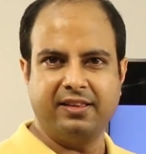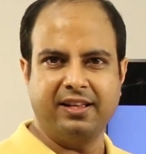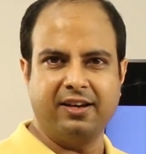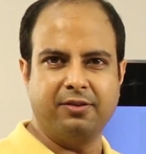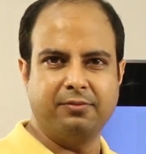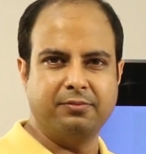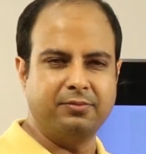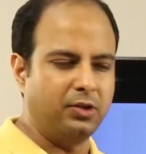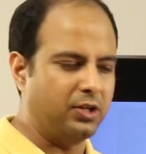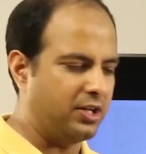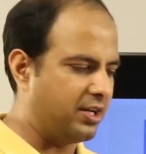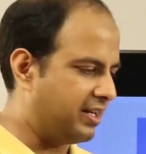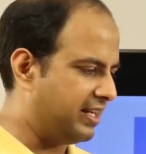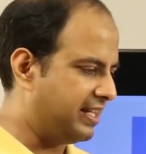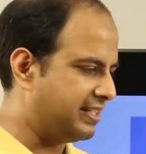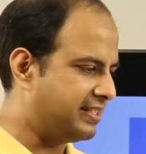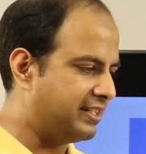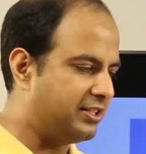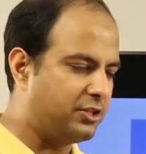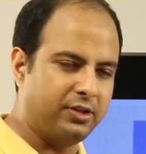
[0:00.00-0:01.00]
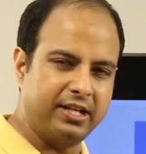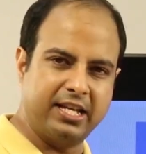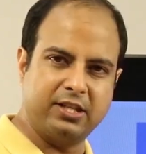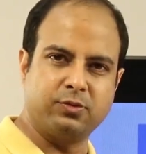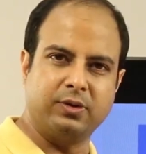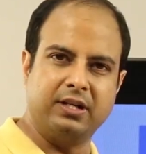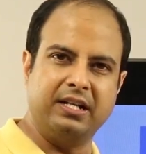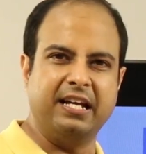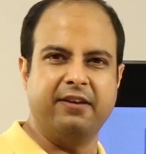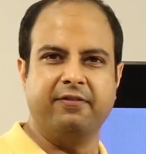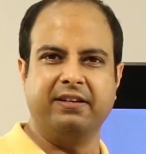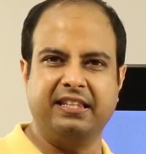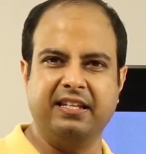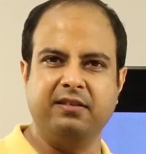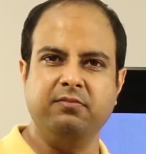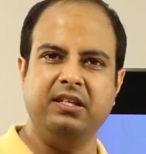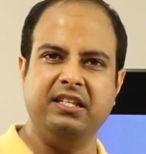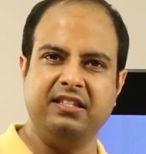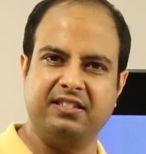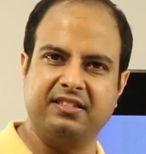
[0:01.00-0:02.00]
Now, more or less in today's world,
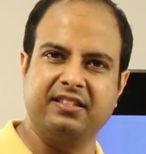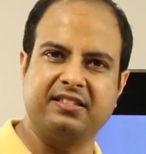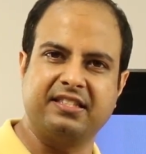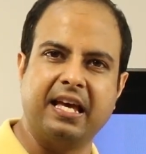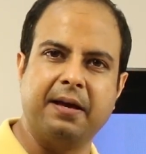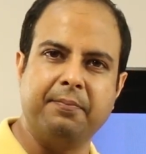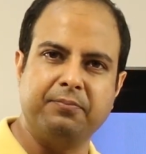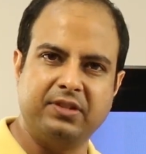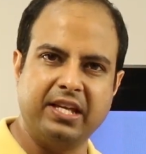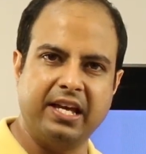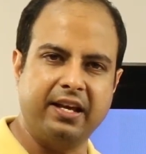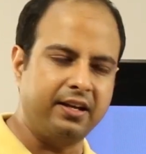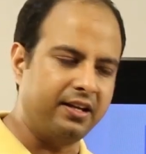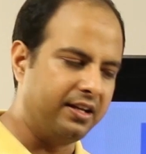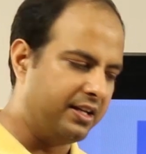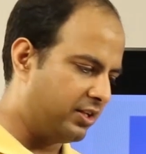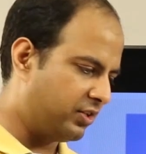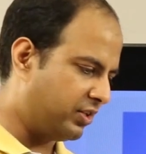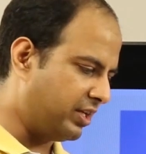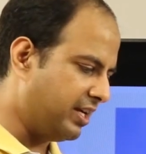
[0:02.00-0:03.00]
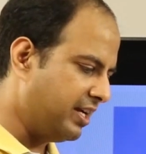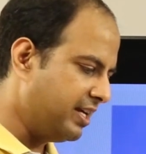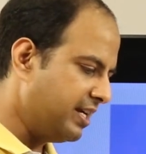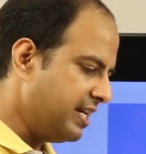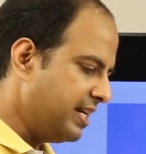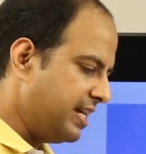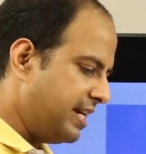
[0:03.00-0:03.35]
everything means the same thing. Okay.